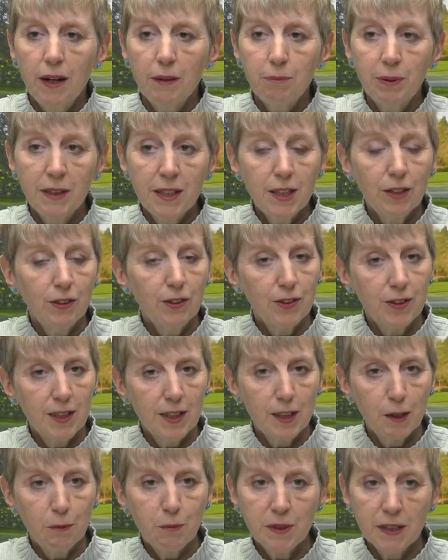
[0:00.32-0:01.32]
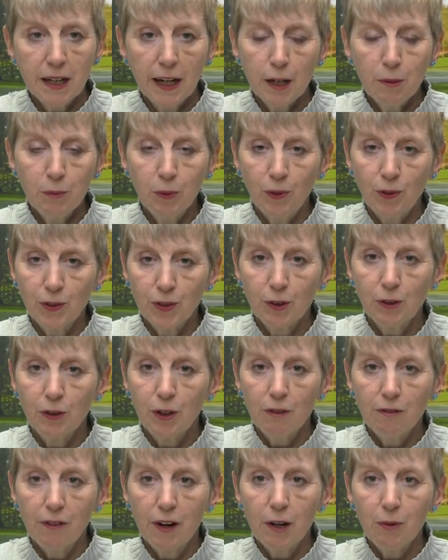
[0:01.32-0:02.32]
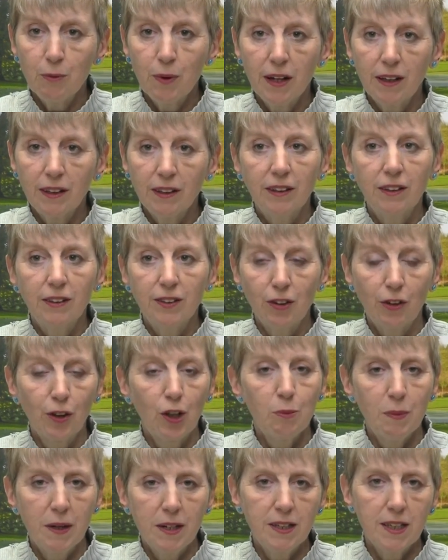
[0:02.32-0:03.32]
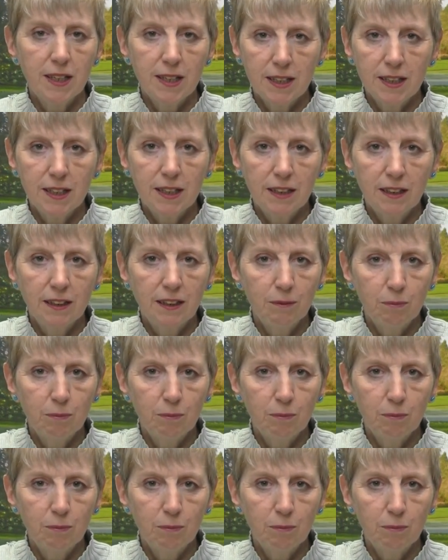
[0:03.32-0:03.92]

political systems in animals are very well documented, and